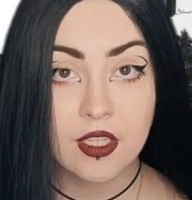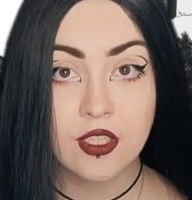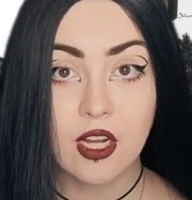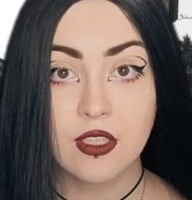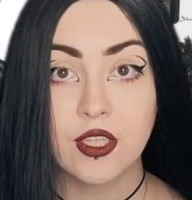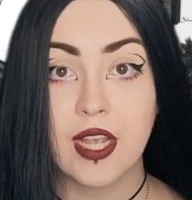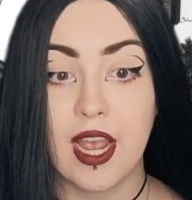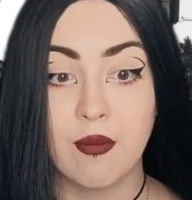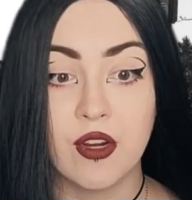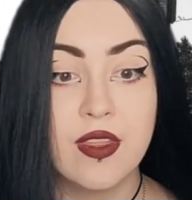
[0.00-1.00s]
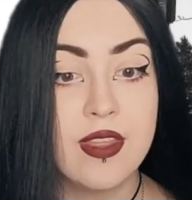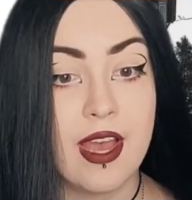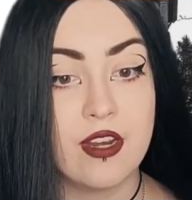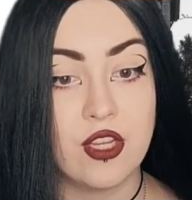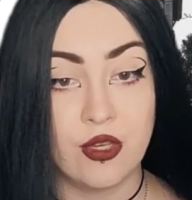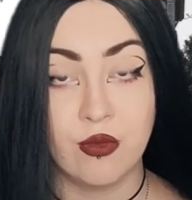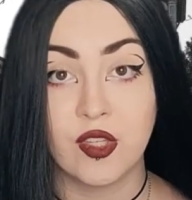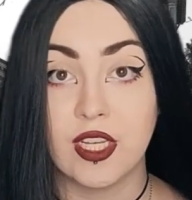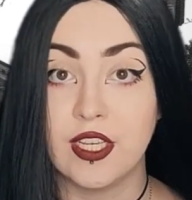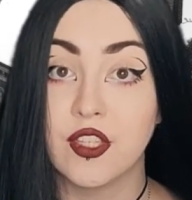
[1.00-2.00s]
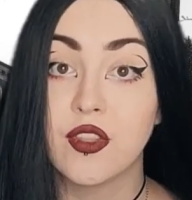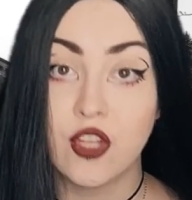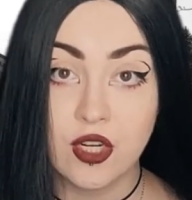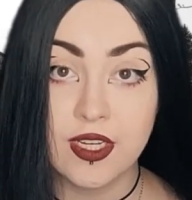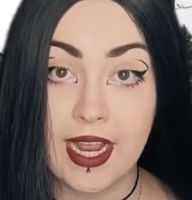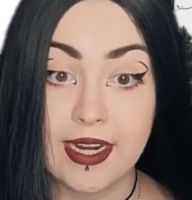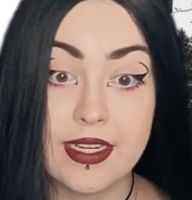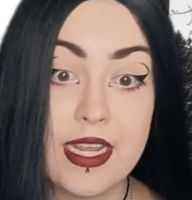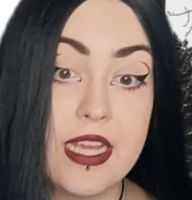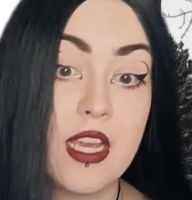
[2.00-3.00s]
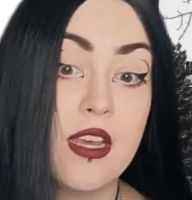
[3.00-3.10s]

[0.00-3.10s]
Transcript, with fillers: Dr. Cameron then used his third technique,